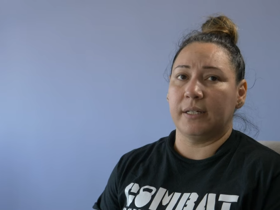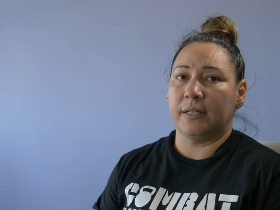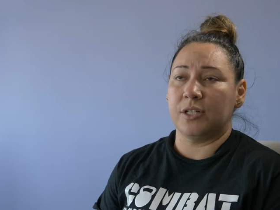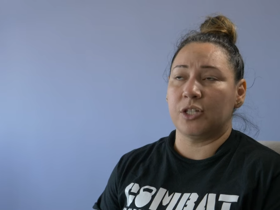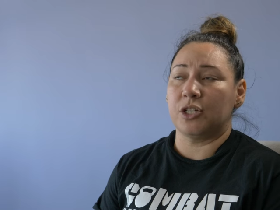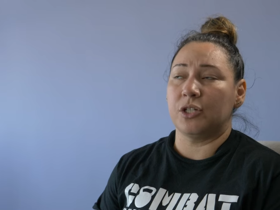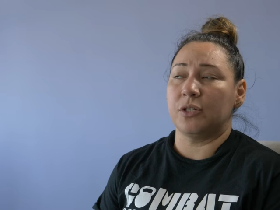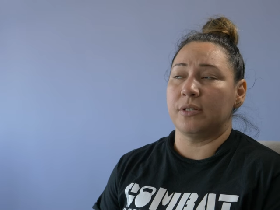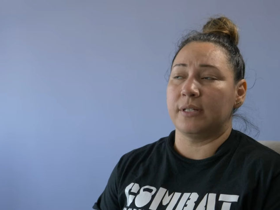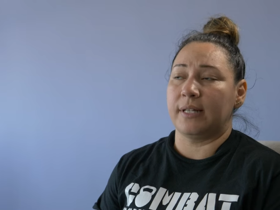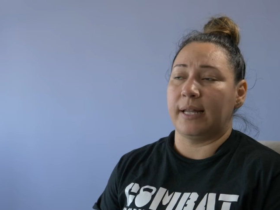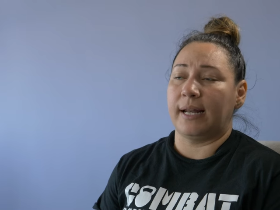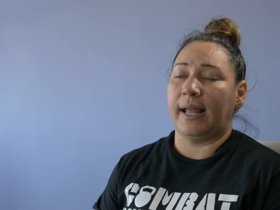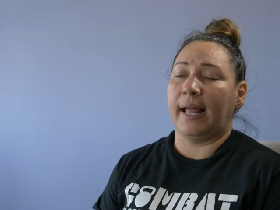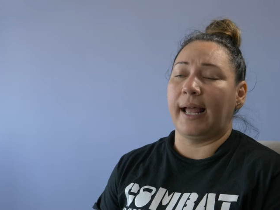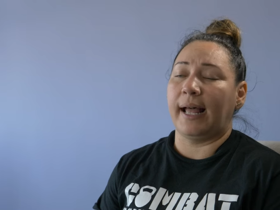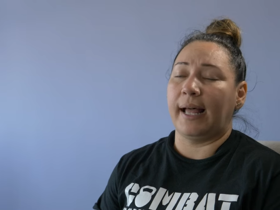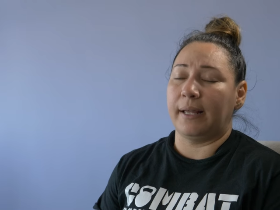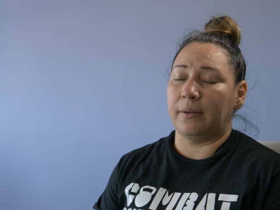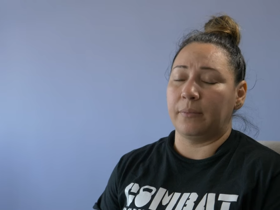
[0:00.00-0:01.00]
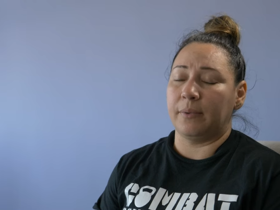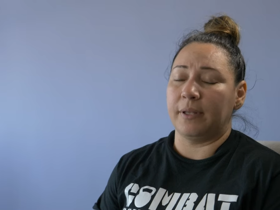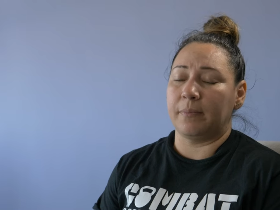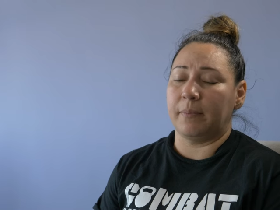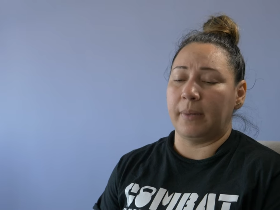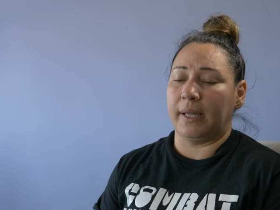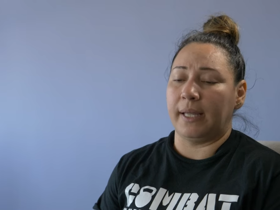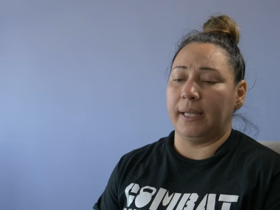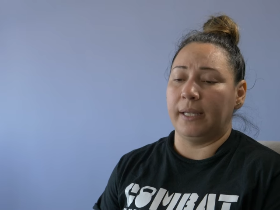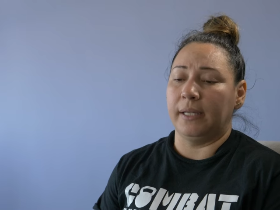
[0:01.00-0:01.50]
issues that I had with
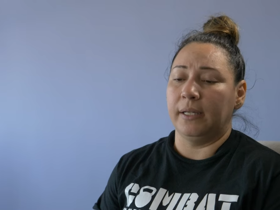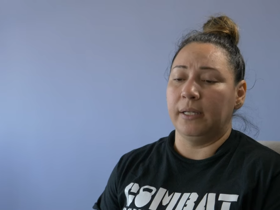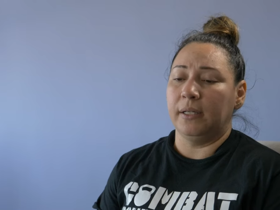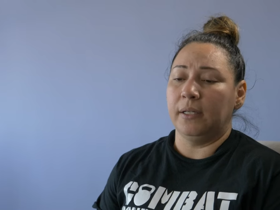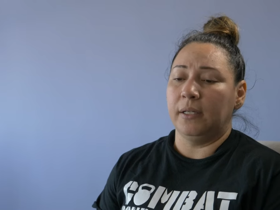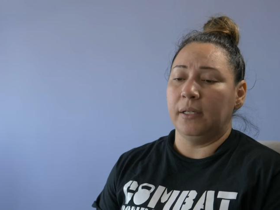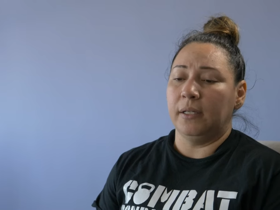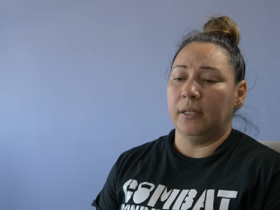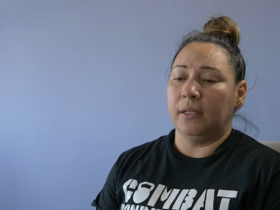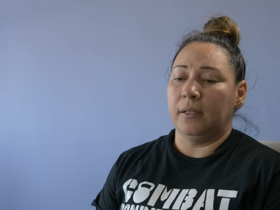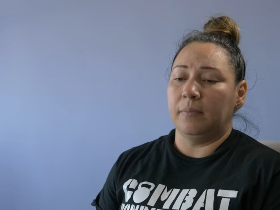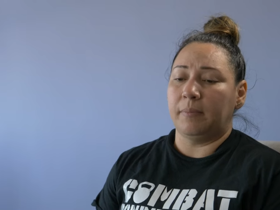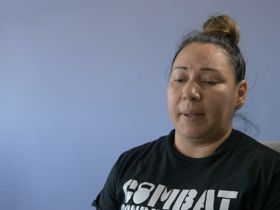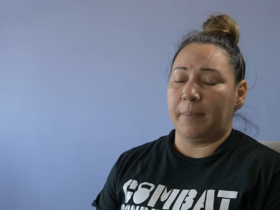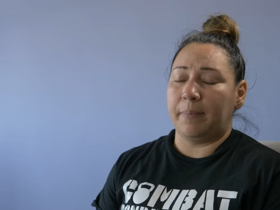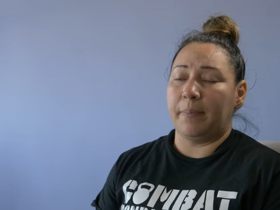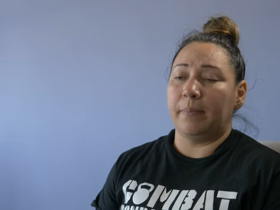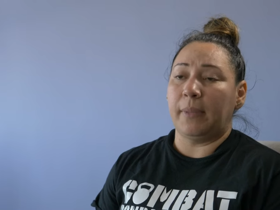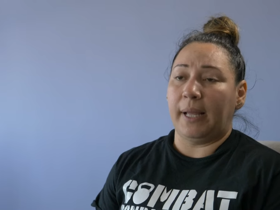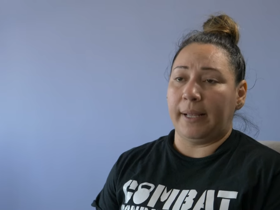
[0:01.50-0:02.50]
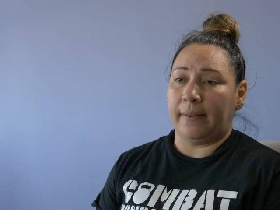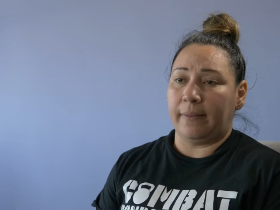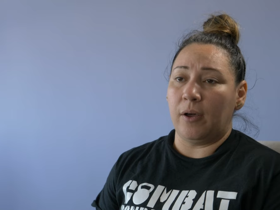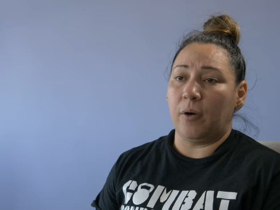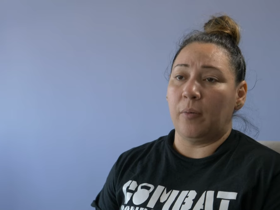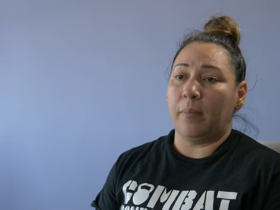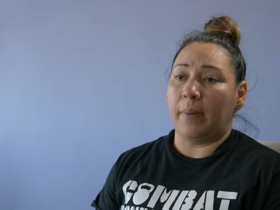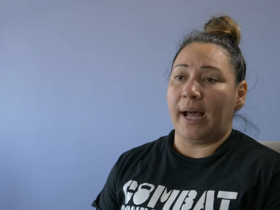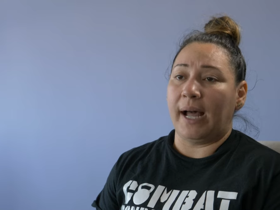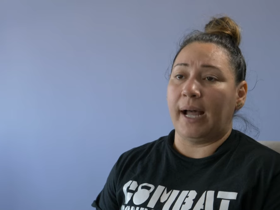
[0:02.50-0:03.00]
my, my, my
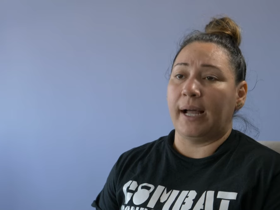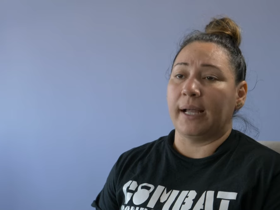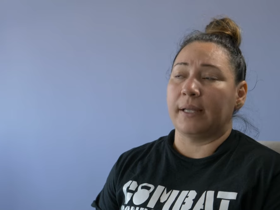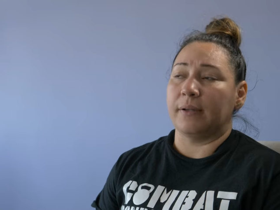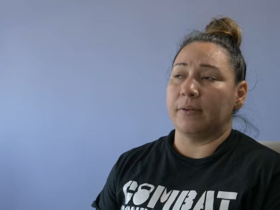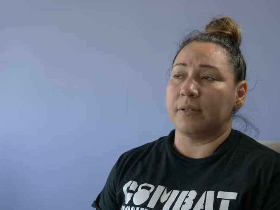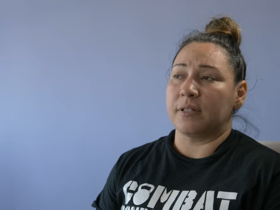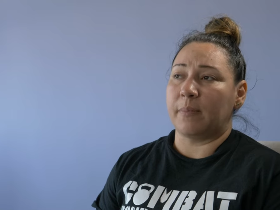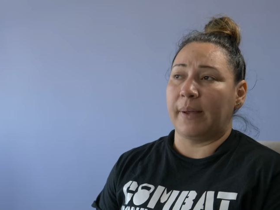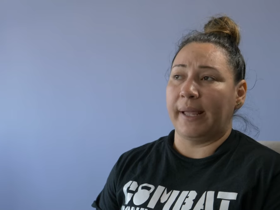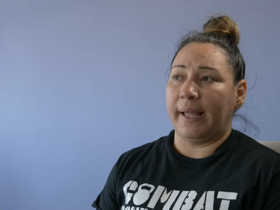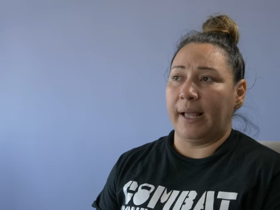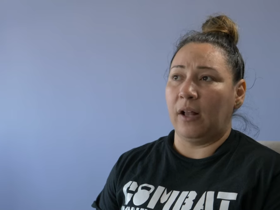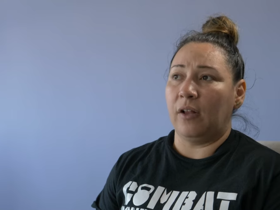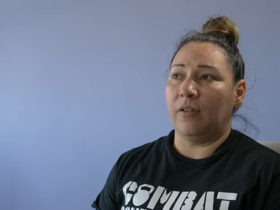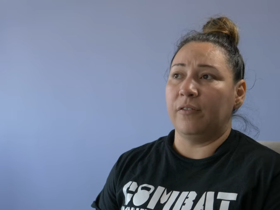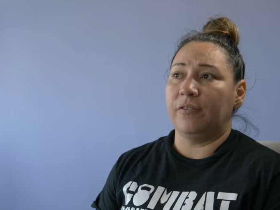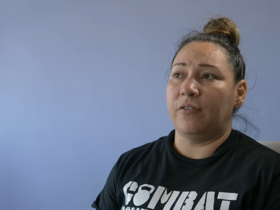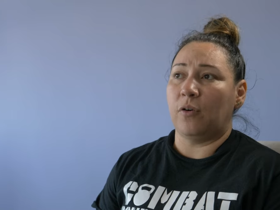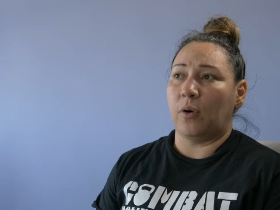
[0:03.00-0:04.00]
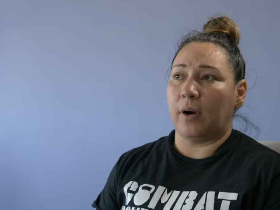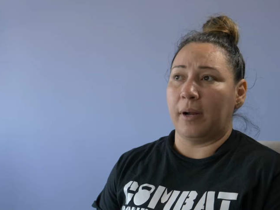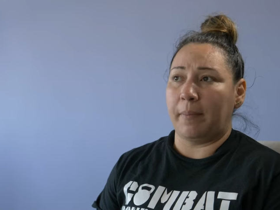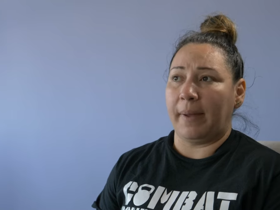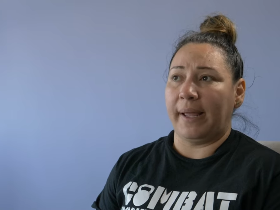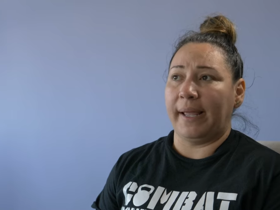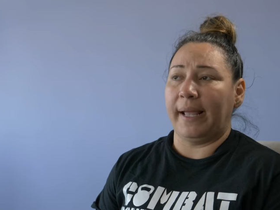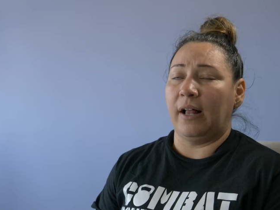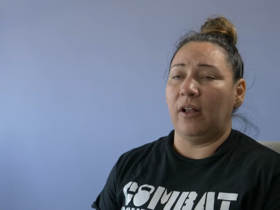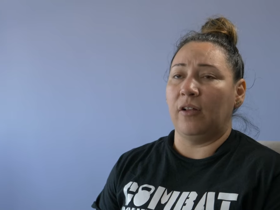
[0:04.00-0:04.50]
low back. It was my L4 and
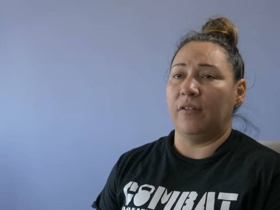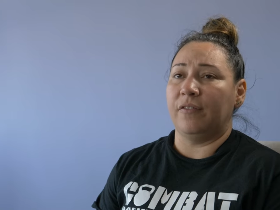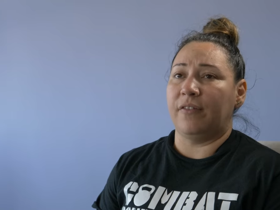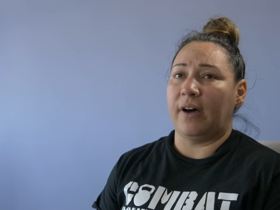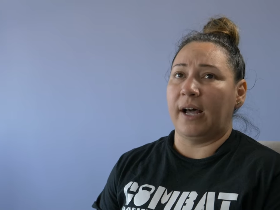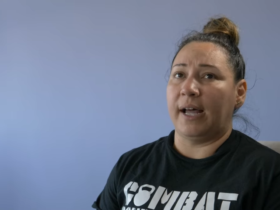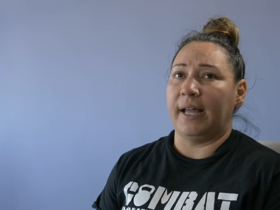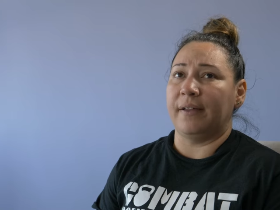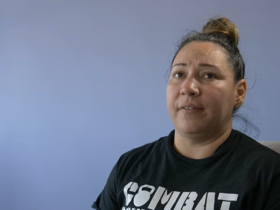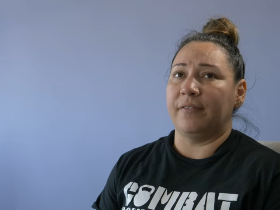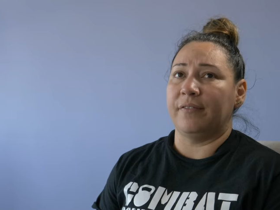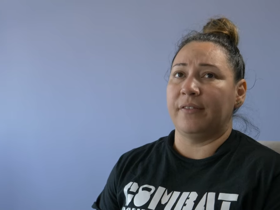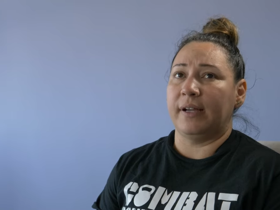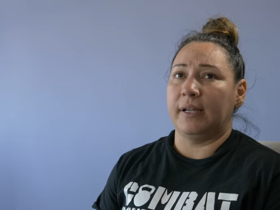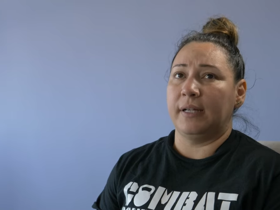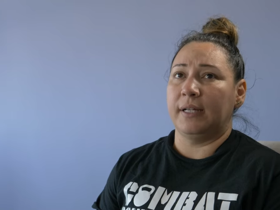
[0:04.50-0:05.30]
my L5.